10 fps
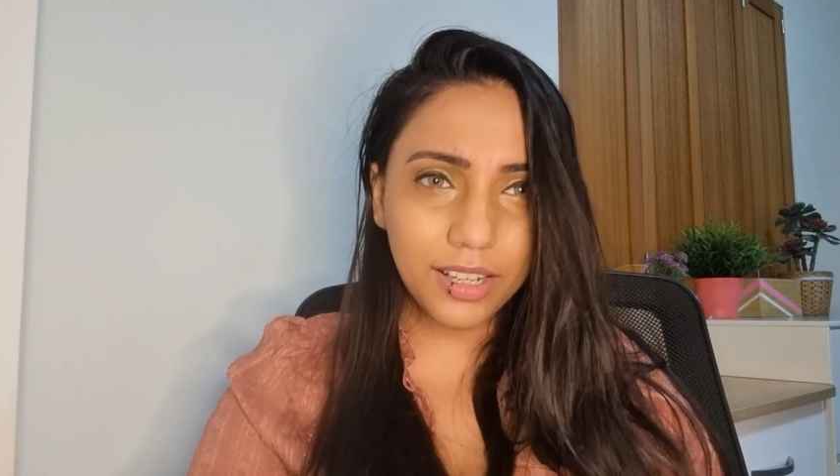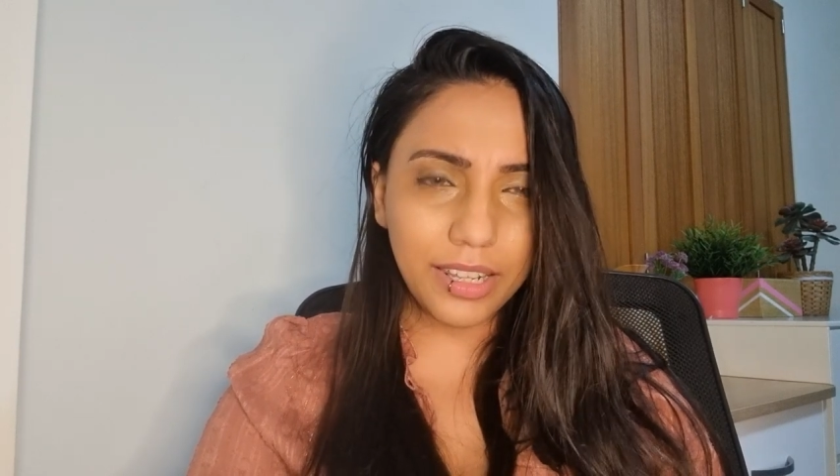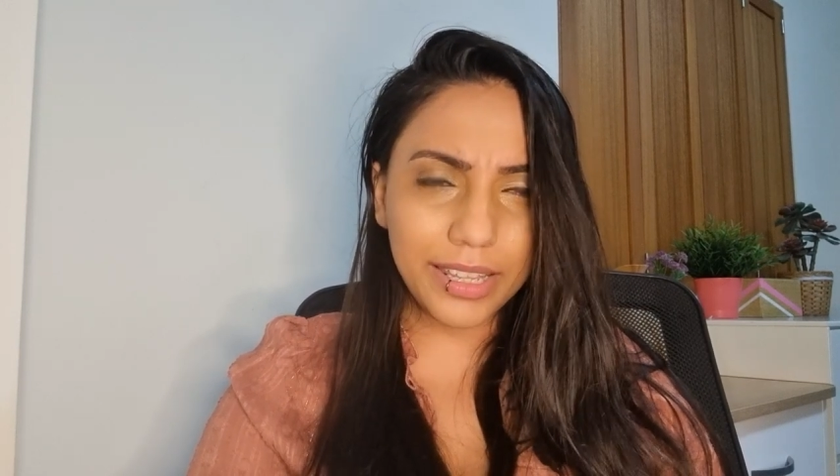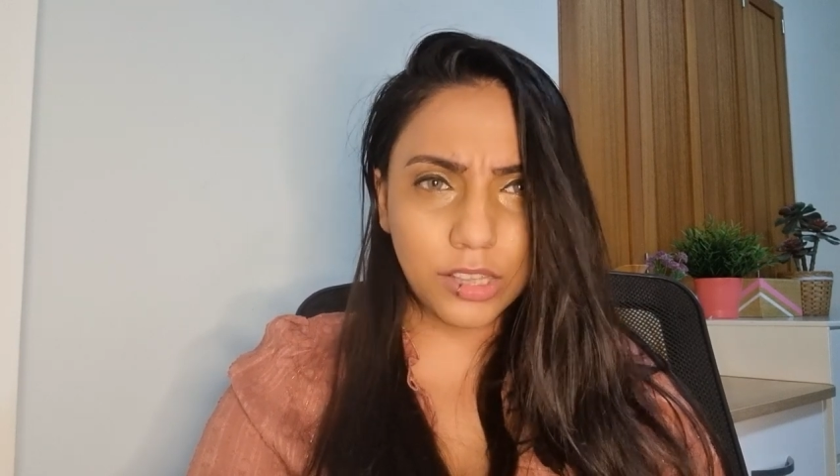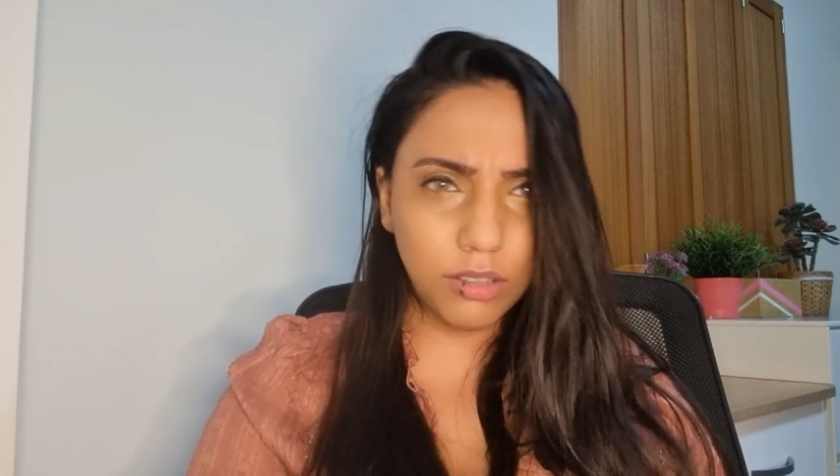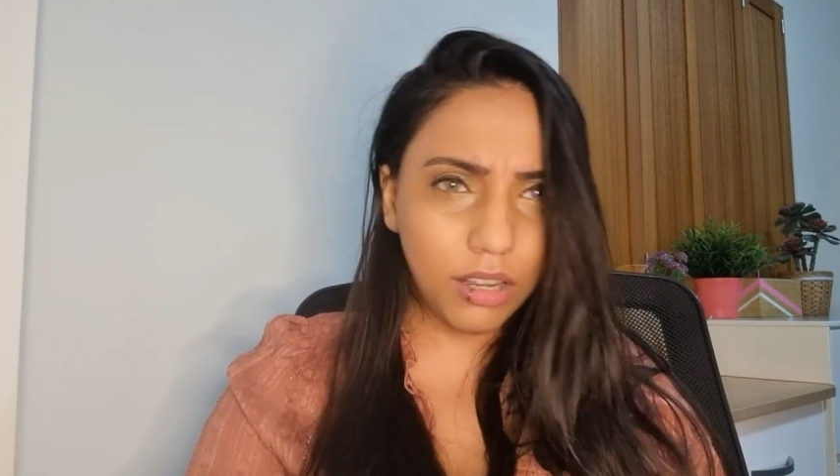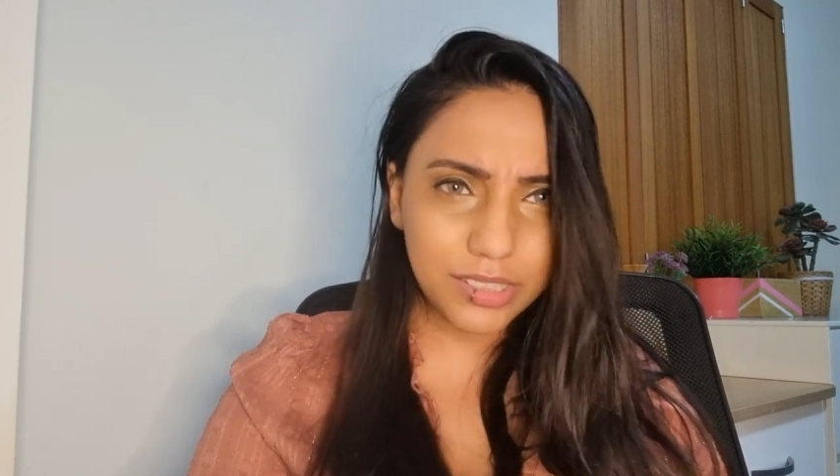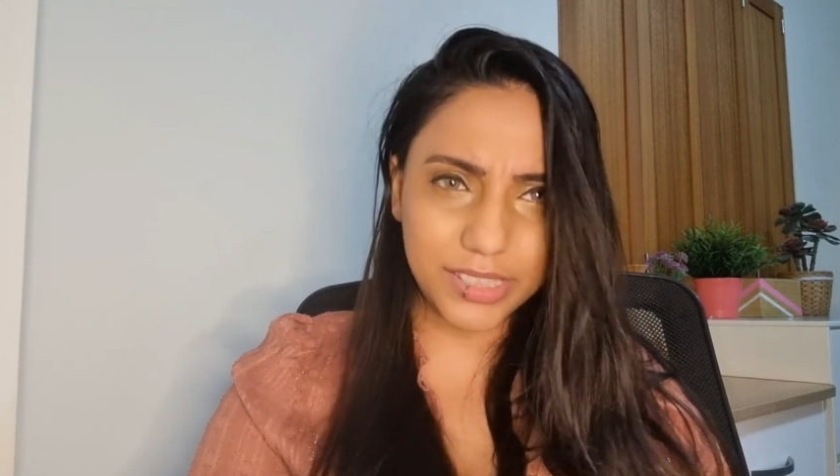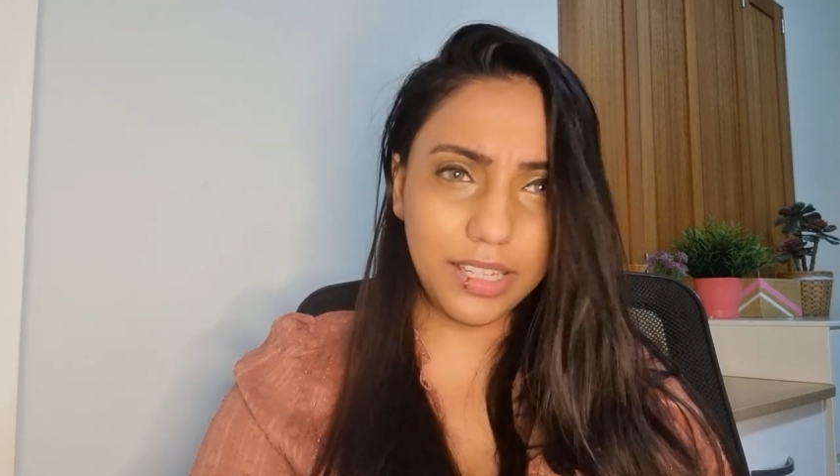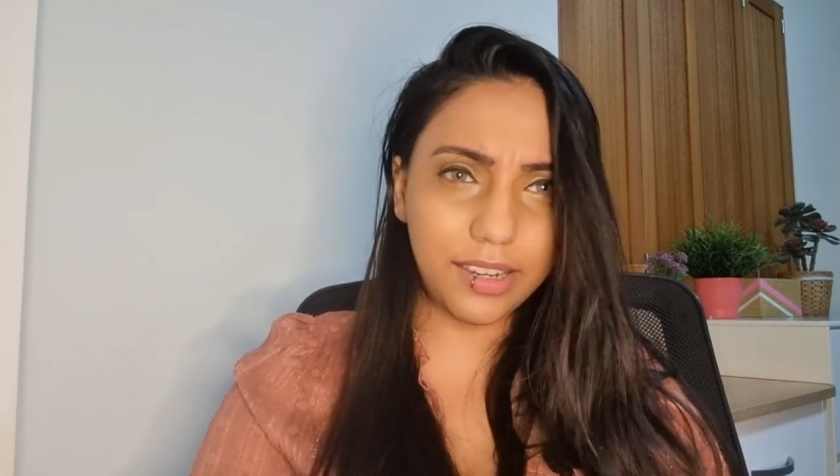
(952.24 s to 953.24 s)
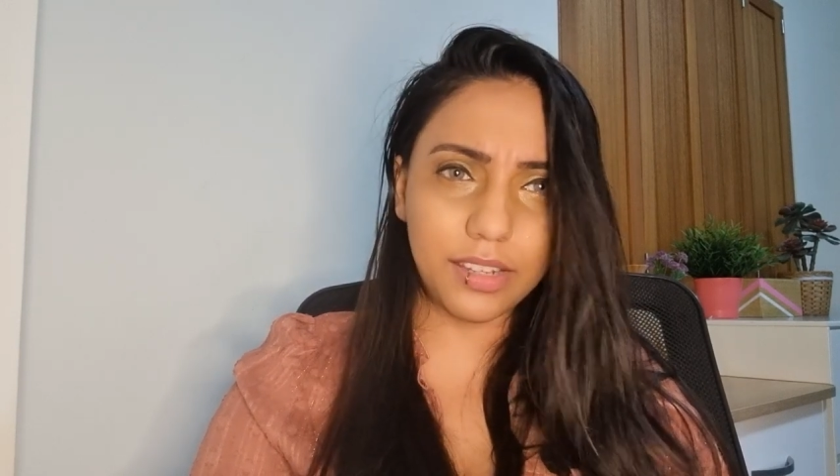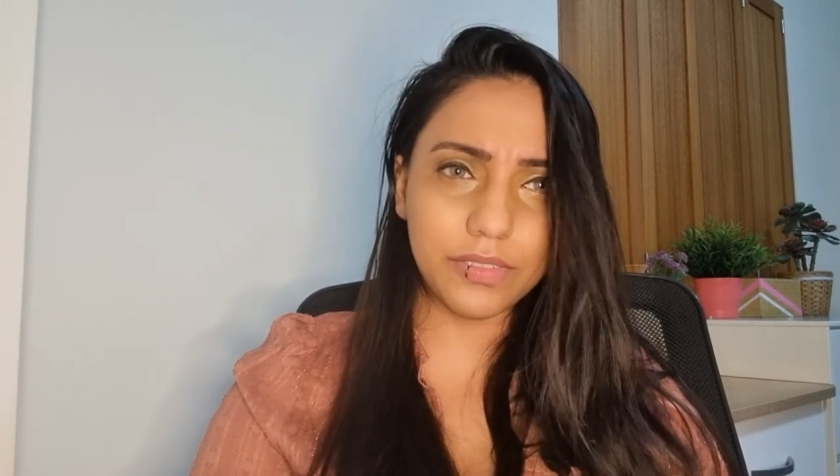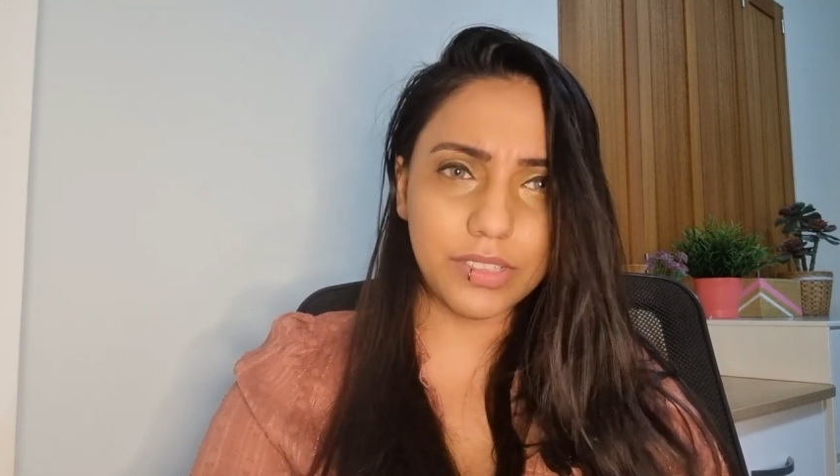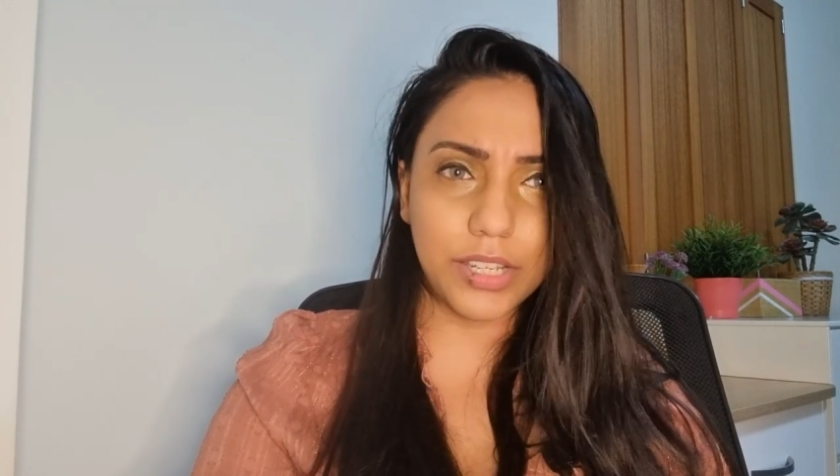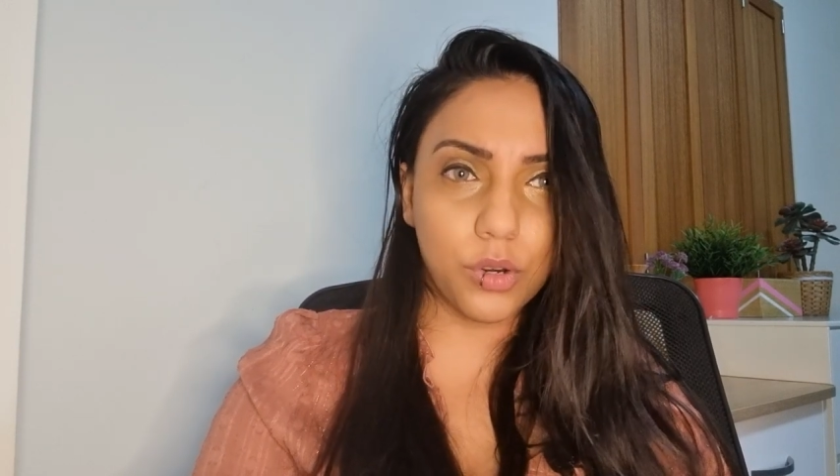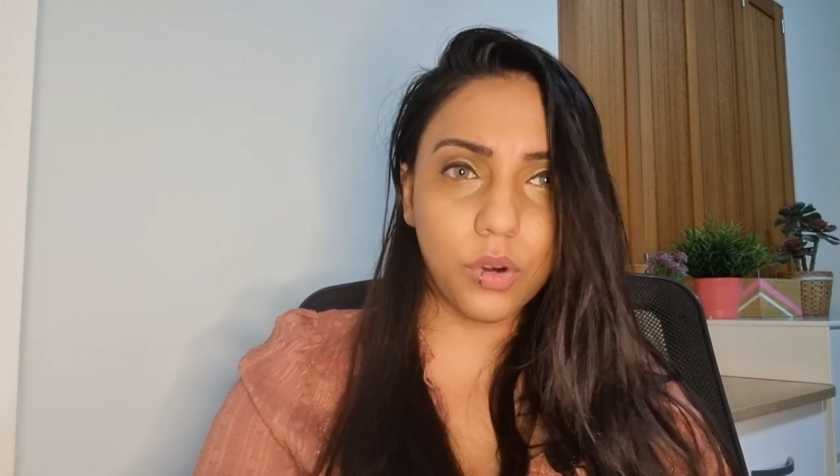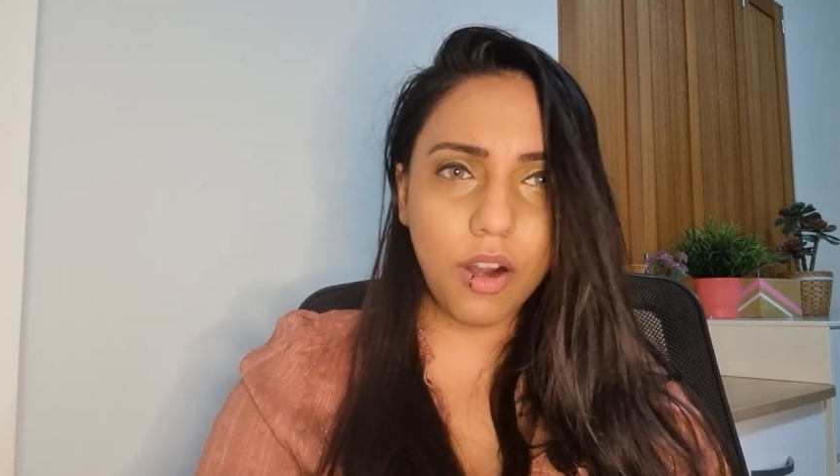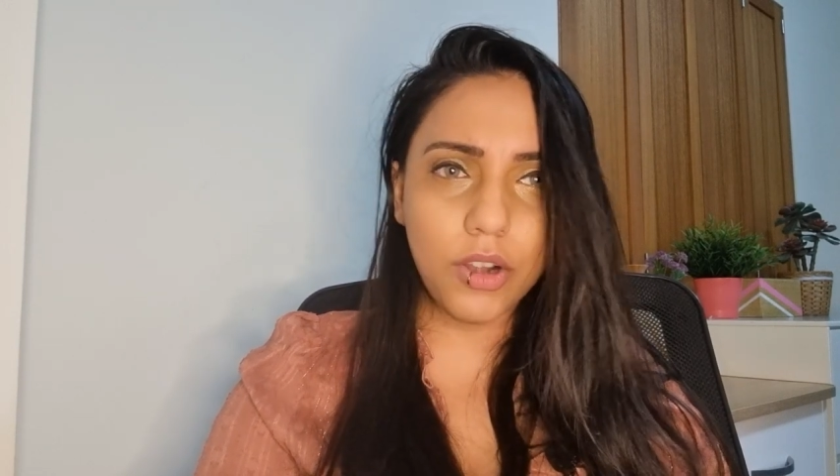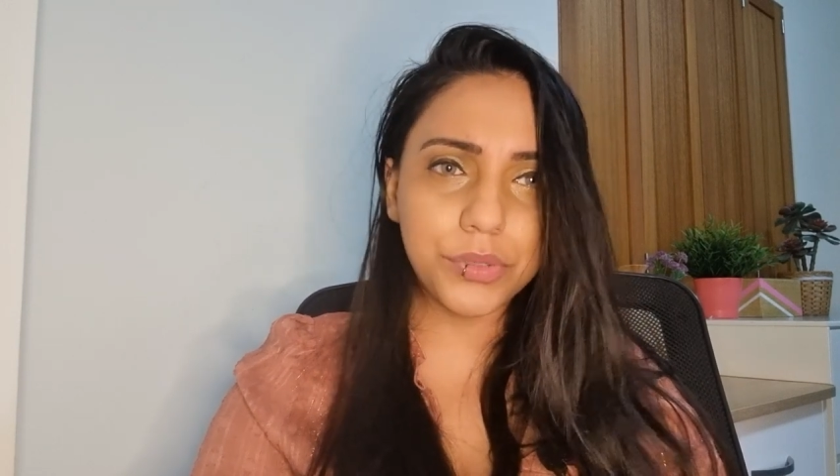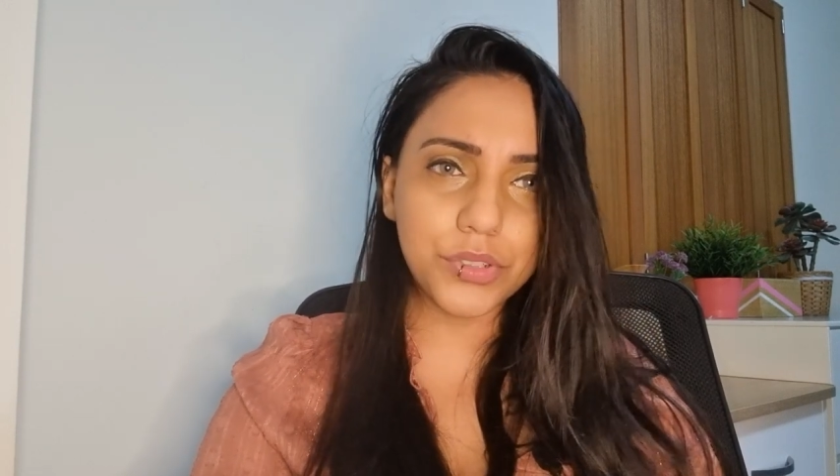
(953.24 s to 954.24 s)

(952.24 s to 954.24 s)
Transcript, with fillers: like long sleeves like your arms